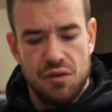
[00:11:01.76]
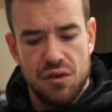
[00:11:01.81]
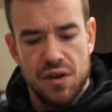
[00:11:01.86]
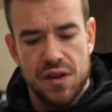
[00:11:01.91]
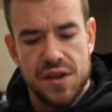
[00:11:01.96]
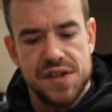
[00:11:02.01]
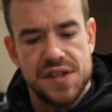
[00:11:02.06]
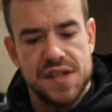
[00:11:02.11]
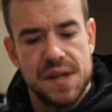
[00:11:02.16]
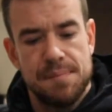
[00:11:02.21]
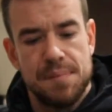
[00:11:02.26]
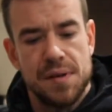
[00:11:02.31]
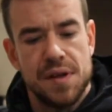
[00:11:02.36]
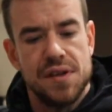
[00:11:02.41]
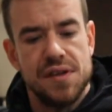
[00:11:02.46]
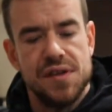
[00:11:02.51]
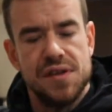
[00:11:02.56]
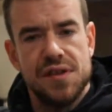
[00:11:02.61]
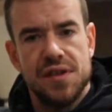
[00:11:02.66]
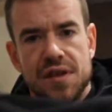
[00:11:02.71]
all of the
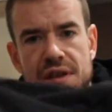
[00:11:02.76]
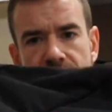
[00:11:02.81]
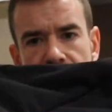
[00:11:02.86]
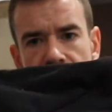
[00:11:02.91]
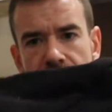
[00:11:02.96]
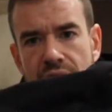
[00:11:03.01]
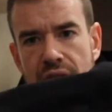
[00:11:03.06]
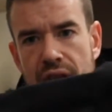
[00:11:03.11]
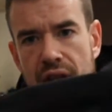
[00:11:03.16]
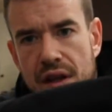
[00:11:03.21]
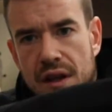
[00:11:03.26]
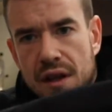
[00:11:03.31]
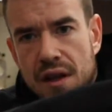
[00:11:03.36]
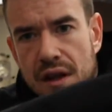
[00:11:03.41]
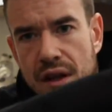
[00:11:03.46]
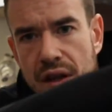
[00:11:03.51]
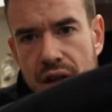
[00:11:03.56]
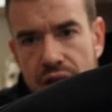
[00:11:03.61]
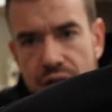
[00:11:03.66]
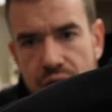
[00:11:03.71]
zippers,
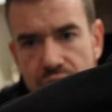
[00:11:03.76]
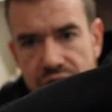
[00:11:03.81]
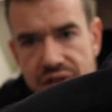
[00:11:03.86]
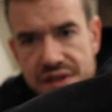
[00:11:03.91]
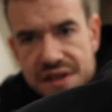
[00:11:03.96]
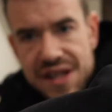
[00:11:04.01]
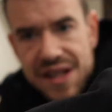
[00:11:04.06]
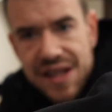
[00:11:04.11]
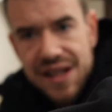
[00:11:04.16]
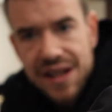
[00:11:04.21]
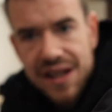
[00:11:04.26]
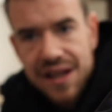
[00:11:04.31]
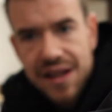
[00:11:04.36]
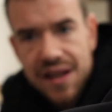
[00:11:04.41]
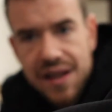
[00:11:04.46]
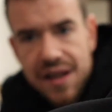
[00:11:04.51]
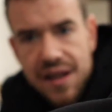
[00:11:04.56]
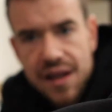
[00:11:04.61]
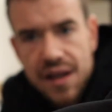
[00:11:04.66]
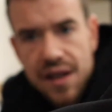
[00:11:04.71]
you'll see
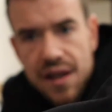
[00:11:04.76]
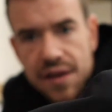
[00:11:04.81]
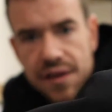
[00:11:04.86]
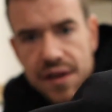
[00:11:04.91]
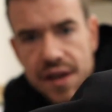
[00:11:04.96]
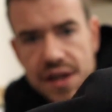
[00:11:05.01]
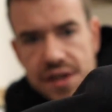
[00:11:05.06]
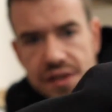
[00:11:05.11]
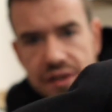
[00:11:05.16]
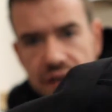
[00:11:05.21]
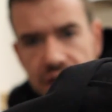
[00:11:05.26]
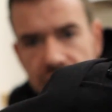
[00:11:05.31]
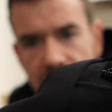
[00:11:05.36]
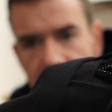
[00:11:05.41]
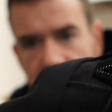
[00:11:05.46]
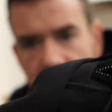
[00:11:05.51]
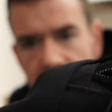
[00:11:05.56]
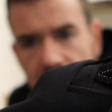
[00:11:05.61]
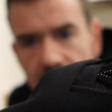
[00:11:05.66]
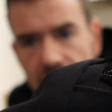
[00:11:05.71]
that it's got the
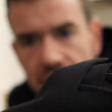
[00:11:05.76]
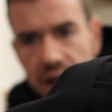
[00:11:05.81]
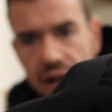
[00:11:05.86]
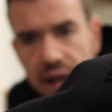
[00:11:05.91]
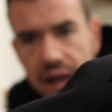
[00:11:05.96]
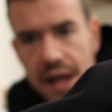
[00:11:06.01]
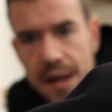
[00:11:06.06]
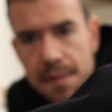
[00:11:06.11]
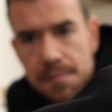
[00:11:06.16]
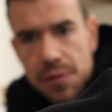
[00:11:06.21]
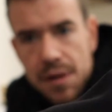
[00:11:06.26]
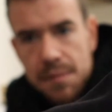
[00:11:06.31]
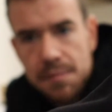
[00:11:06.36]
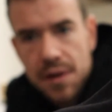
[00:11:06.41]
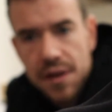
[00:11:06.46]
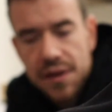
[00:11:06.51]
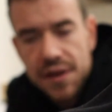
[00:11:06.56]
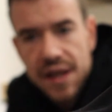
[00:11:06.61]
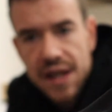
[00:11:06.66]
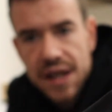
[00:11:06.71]
little emblem
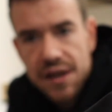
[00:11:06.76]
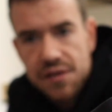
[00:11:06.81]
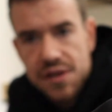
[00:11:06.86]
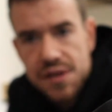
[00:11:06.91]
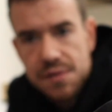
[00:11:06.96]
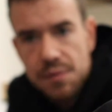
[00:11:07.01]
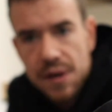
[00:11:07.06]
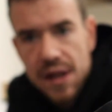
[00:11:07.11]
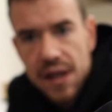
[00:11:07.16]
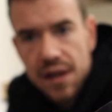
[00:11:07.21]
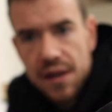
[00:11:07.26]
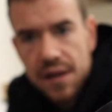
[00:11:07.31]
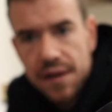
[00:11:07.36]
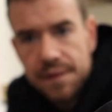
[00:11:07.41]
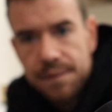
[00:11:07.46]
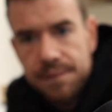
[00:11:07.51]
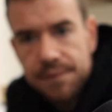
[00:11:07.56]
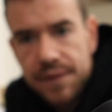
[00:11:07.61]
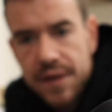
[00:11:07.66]
on there as well.